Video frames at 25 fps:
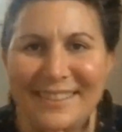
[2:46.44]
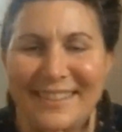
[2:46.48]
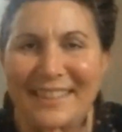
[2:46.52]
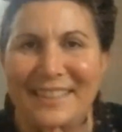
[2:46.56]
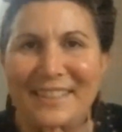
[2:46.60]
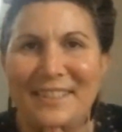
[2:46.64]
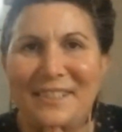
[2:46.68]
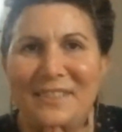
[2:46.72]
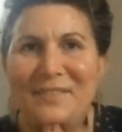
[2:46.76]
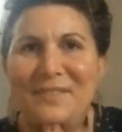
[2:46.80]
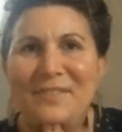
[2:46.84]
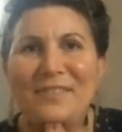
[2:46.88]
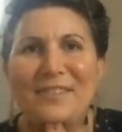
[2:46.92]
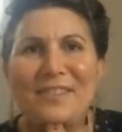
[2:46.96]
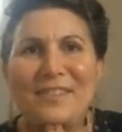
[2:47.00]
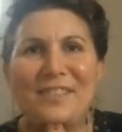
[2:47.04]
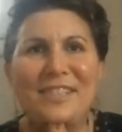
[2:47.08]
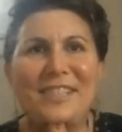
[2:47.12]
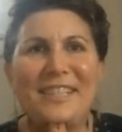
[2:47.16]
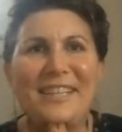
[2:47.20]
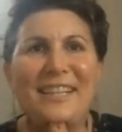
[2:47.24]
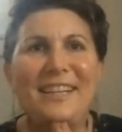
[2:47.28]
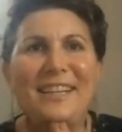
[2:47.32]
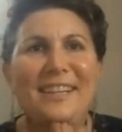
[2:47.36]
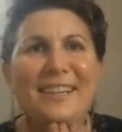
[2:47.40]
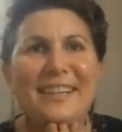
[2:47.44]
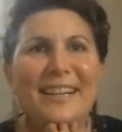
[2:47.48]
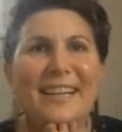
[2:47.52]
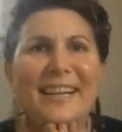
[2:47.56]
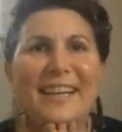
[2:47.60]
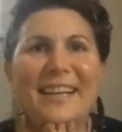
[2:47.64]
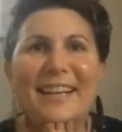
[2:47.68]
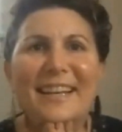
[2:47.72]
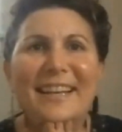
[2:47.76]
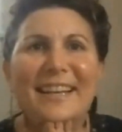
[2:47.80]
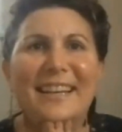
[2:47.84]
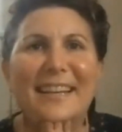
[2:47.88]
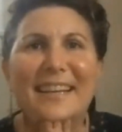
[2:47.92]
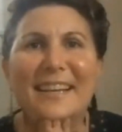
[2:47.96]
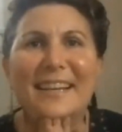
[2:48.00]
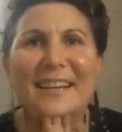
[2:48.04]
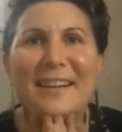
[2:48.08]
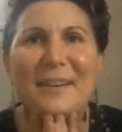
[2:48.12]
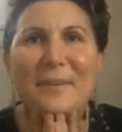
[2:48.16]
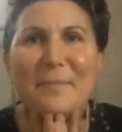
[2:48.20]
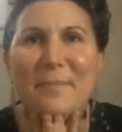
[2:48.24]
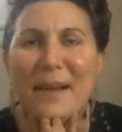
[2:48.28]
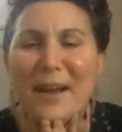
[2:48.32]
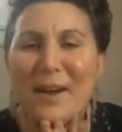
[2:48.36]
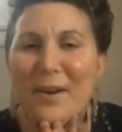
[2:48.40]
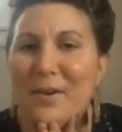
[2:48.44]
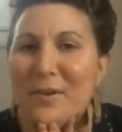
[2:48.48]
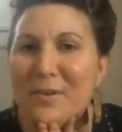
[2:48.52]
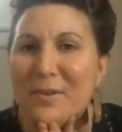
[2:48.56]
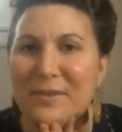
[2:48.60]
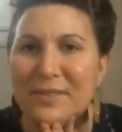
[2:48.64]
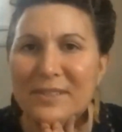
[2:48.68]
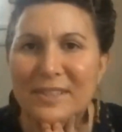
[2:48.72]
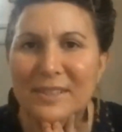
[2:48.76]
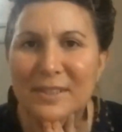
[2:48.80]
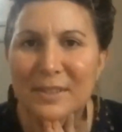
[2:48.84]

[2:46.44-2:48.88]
Thank you for sharing about